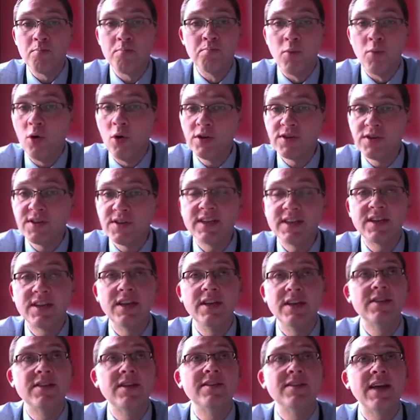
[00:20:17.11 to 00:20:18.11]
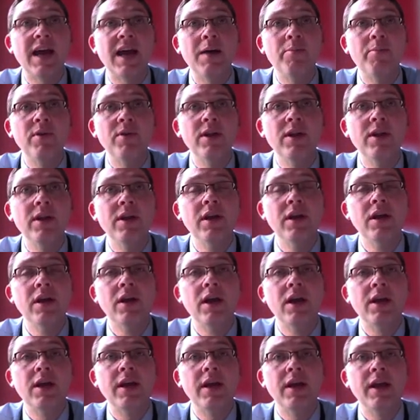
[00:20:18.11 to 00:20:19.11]
most of these key skills happening
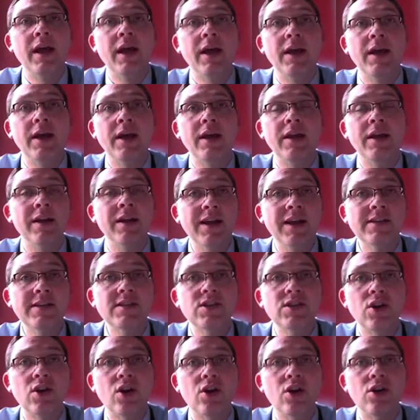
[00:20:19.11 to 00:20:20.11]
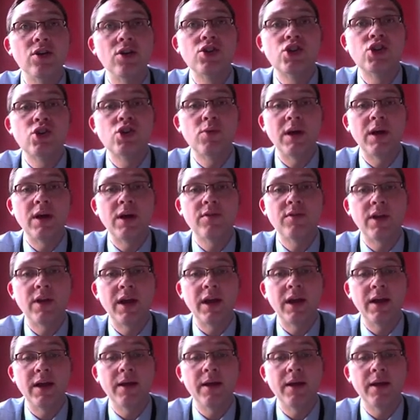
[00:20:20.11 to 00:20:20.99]
in a lesson or throughout